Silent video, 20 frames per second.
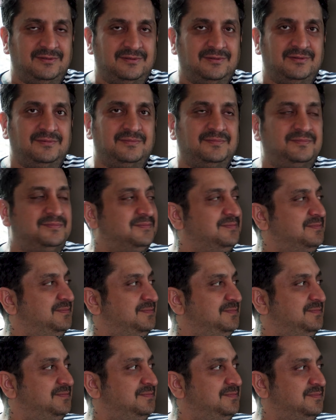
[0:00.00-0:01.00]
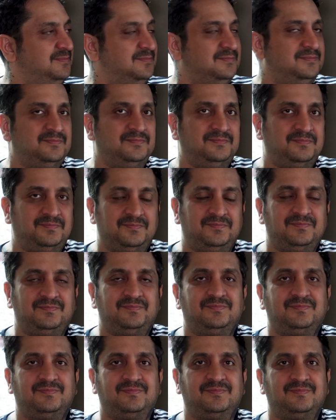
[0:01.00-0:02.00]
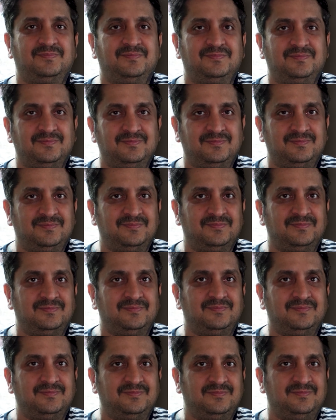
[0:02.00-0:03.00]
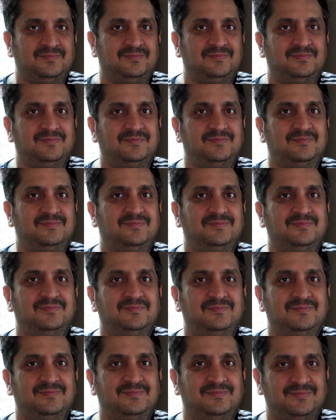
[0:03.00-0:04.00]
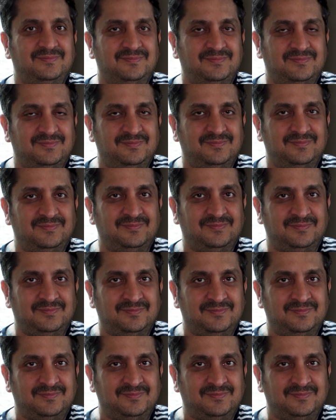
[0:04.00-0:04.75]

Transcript: (silent)